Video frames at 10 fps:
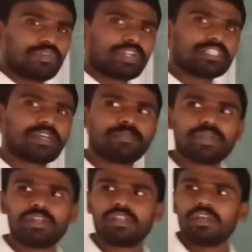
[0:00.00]
For
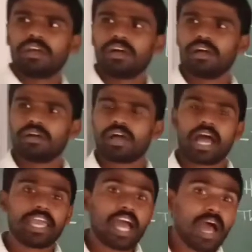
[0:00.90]
example,
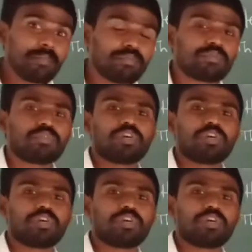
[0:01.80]
I am